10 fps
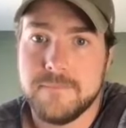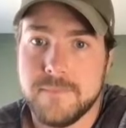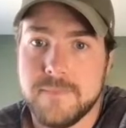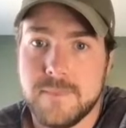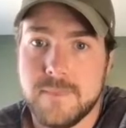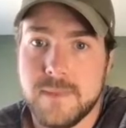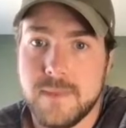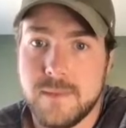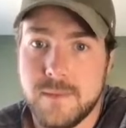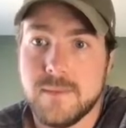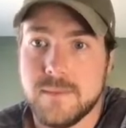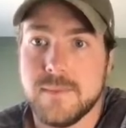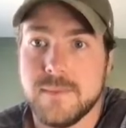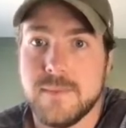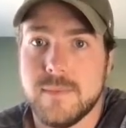
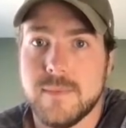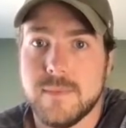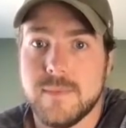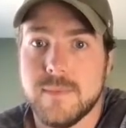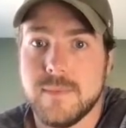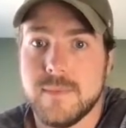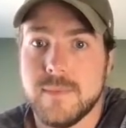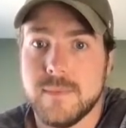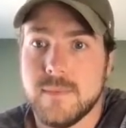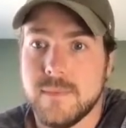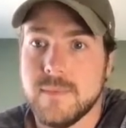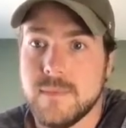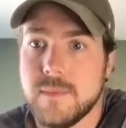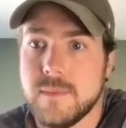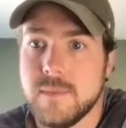
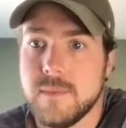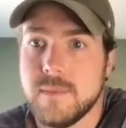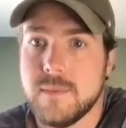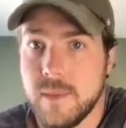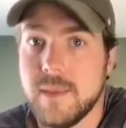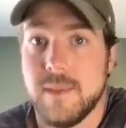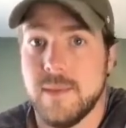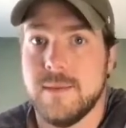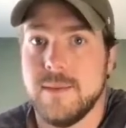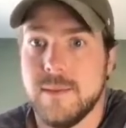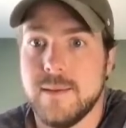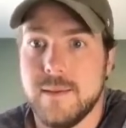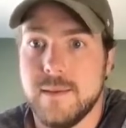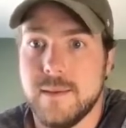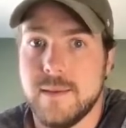
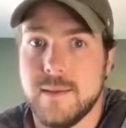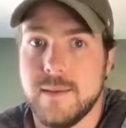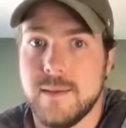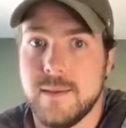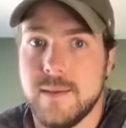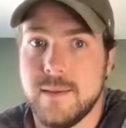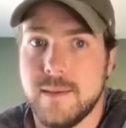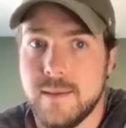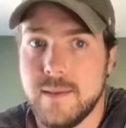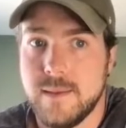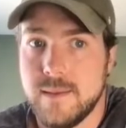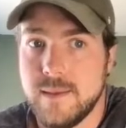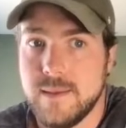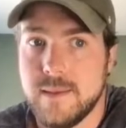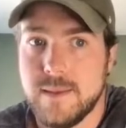
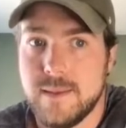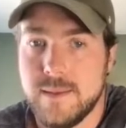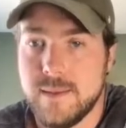This person isn't speaking.